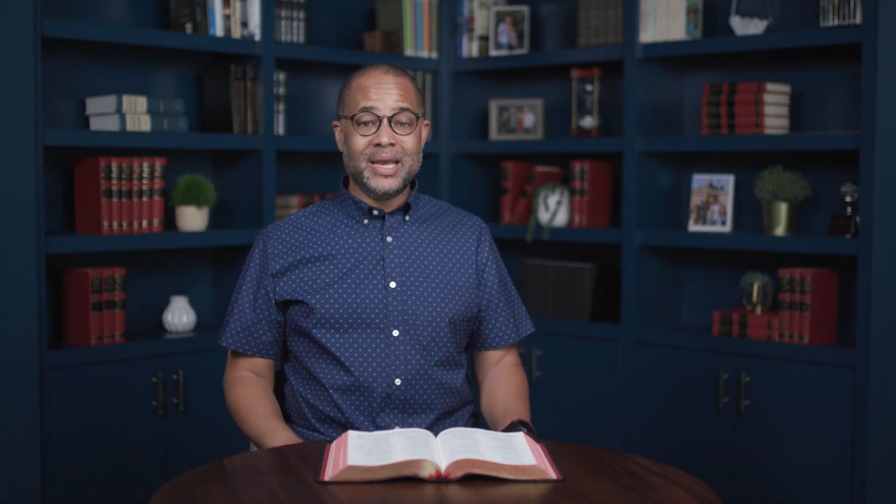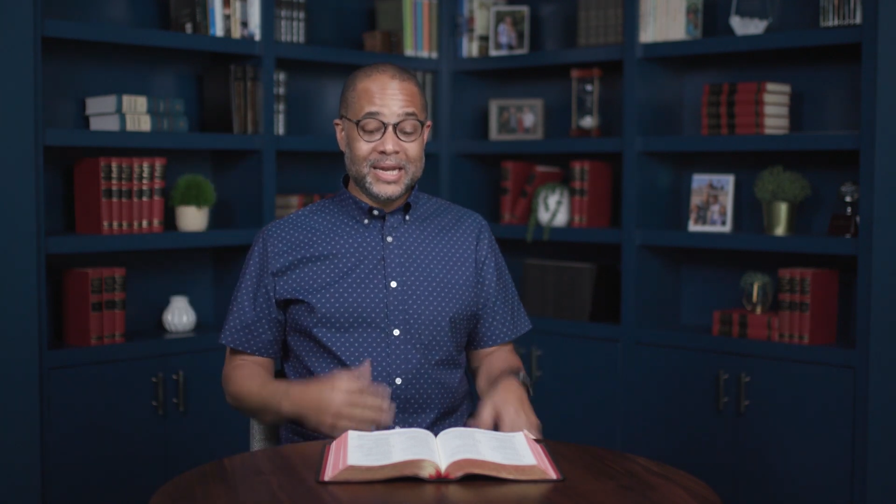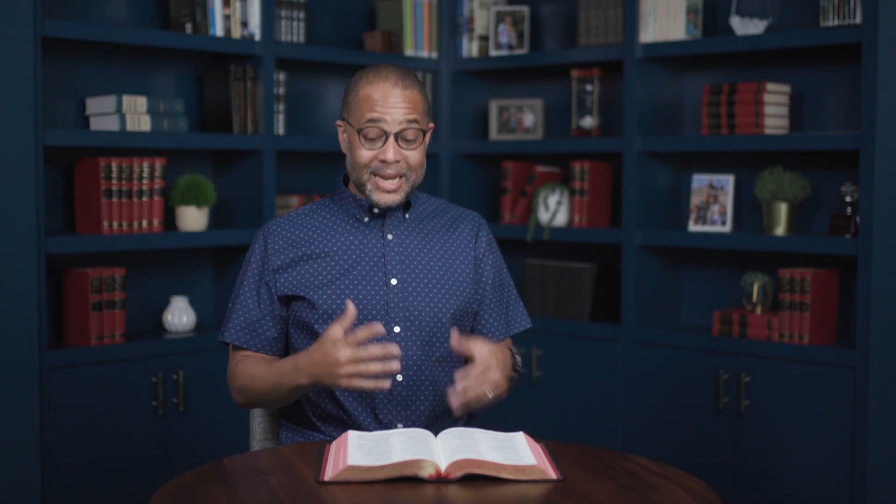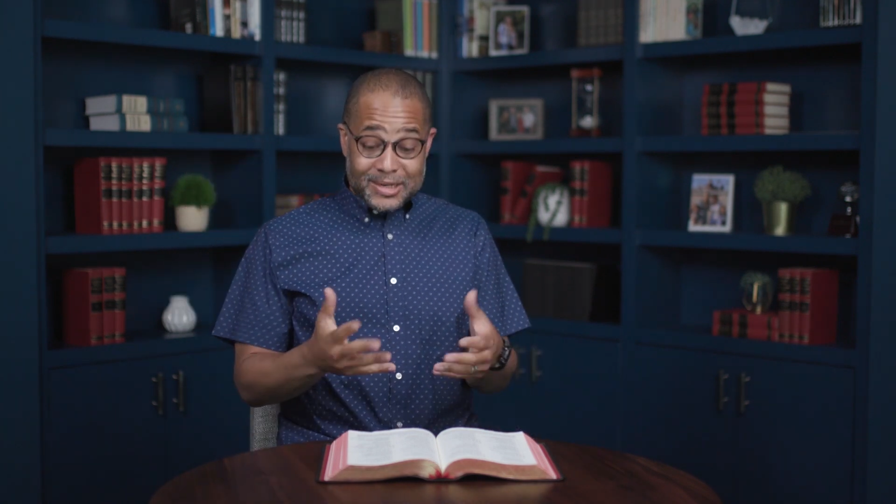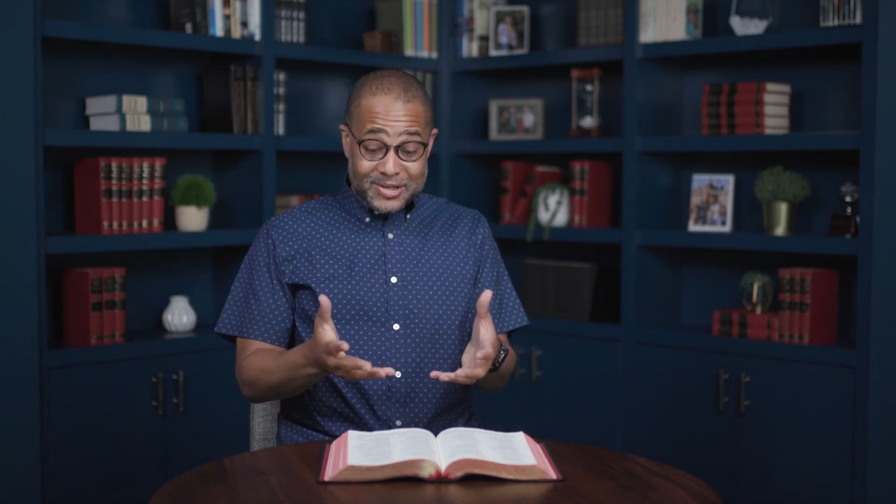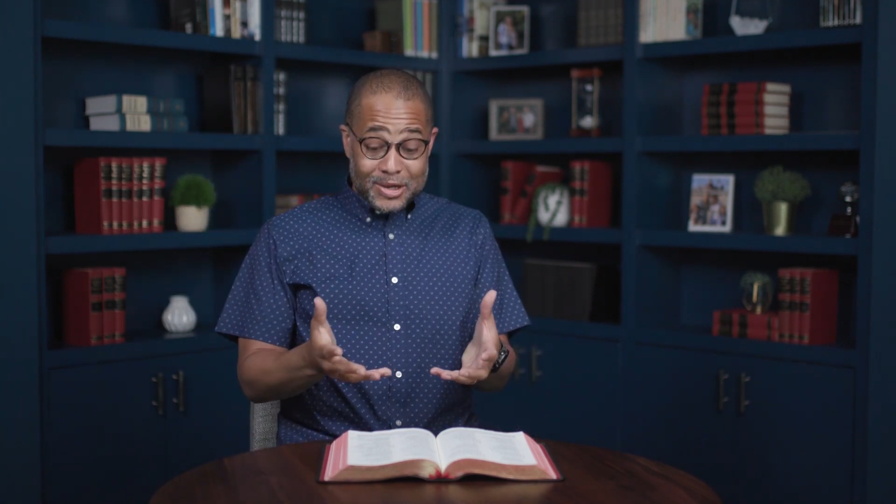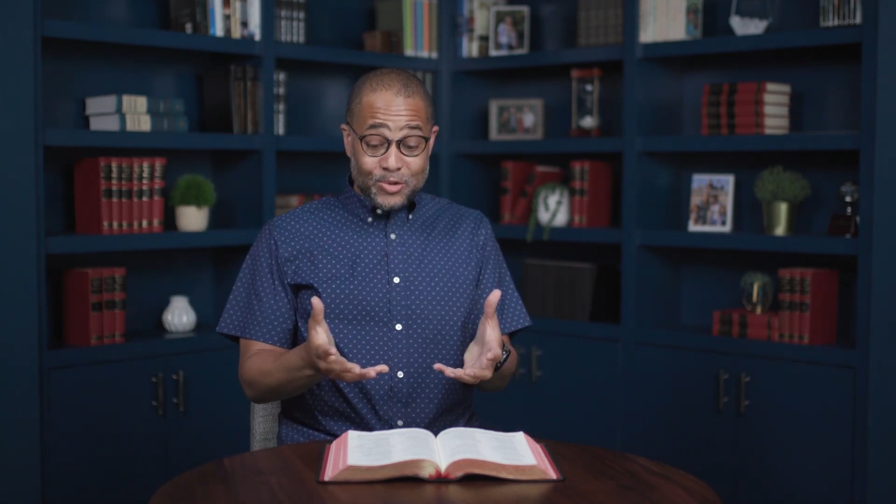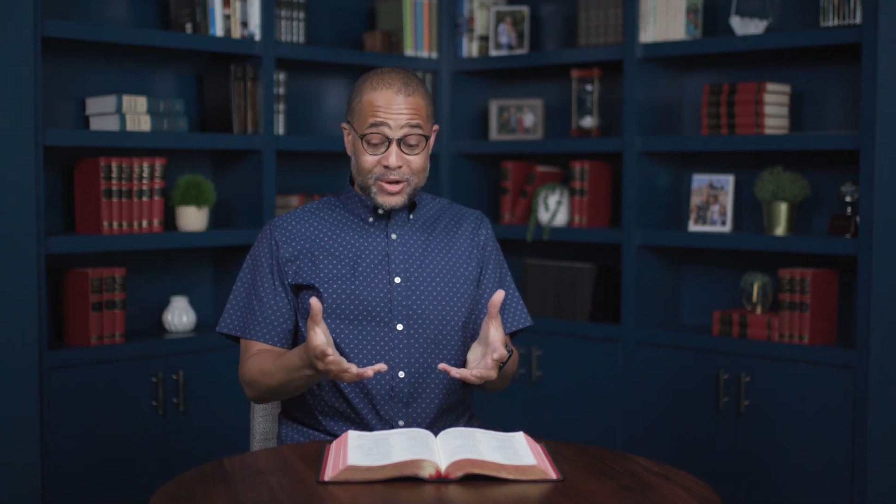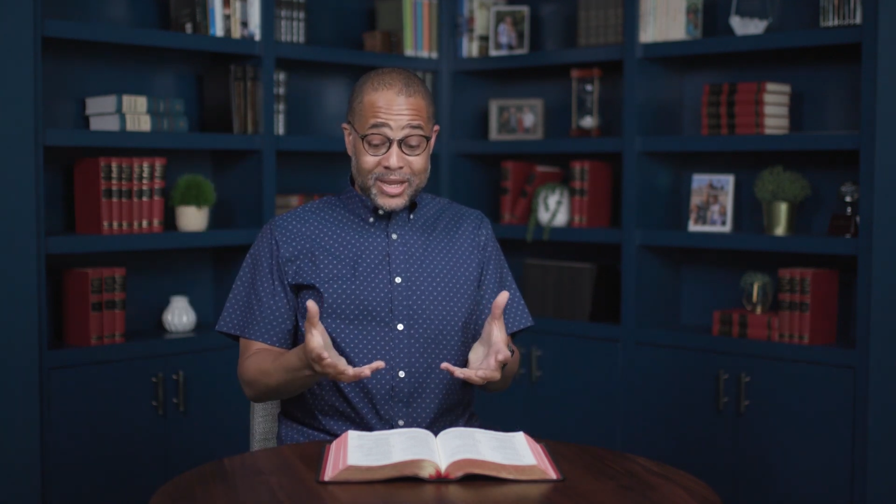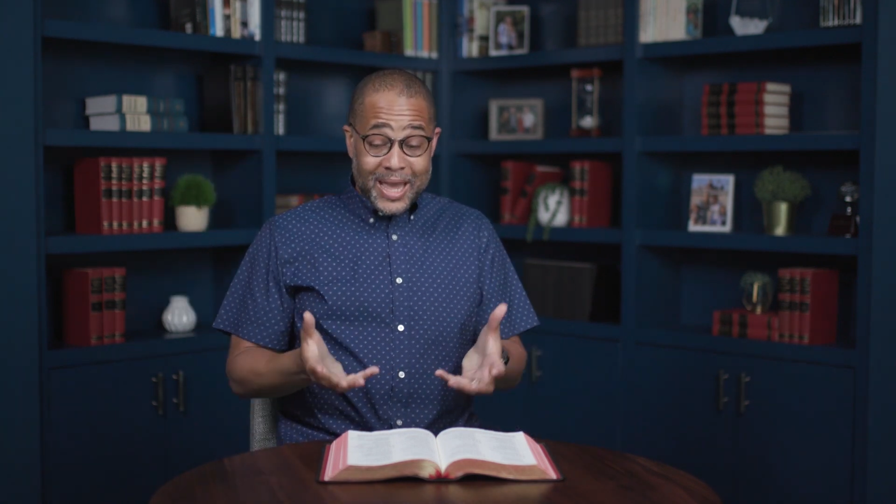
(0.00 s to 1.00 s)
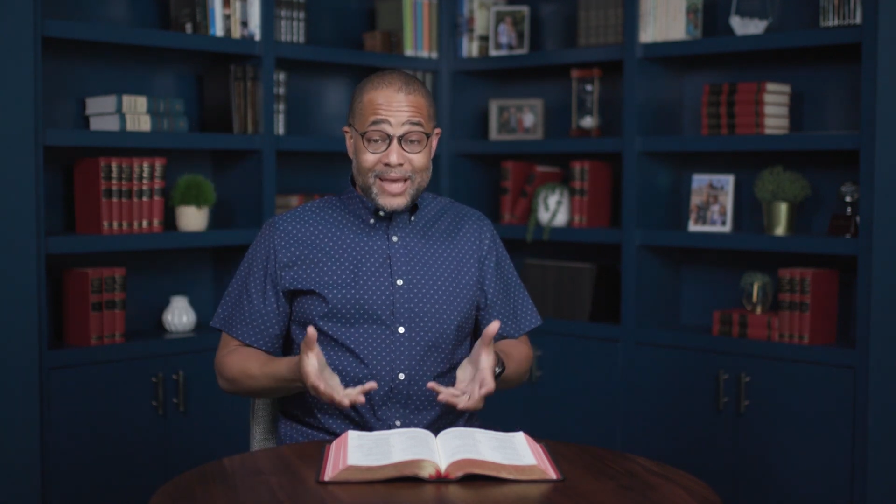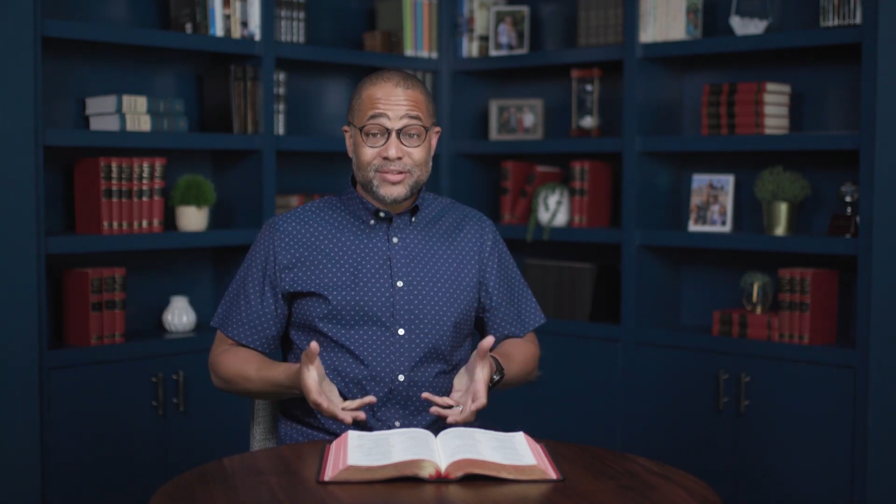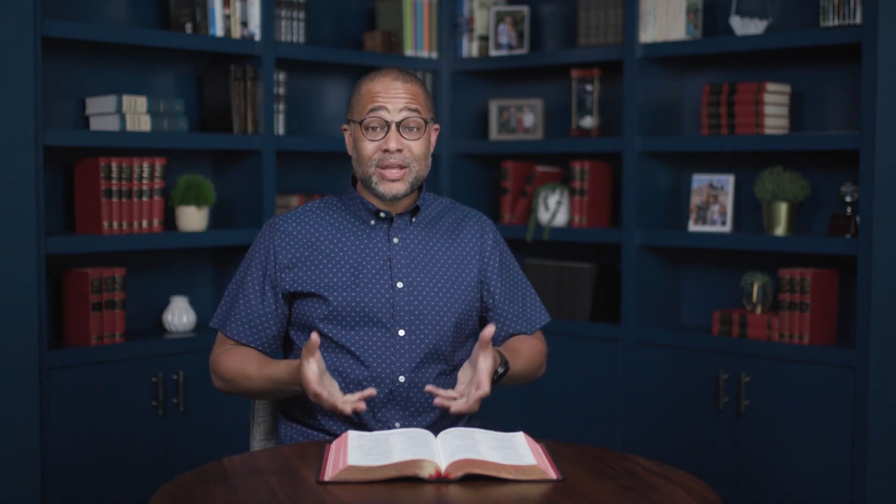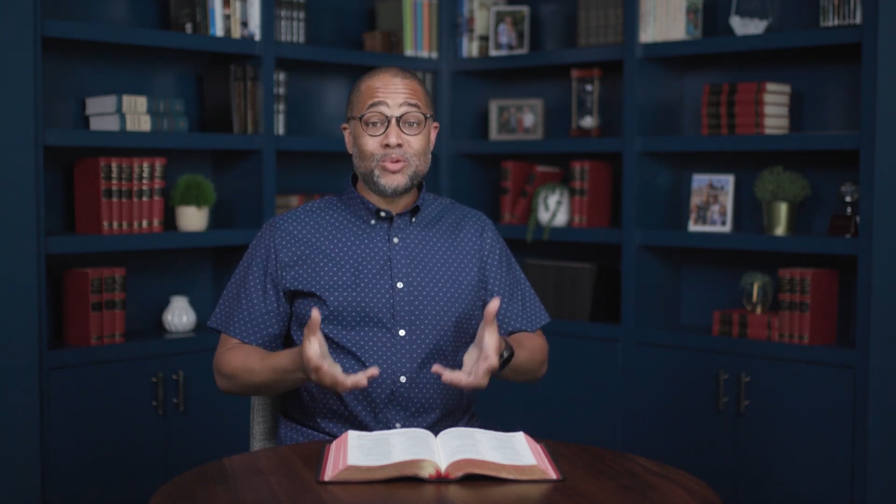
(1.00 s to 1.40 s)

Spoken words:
And in antiquity, as